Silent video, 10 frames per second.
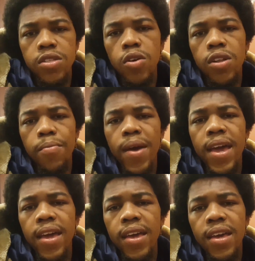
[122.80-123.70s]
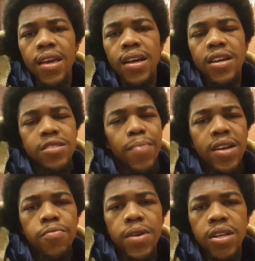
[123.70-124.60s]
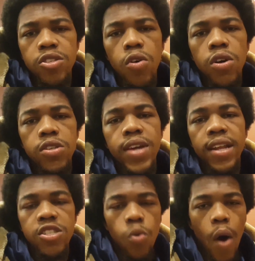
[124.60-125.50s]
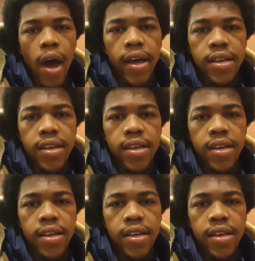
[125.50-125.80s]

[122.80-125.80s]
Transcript: taller man, because by you being taller, you got to squat.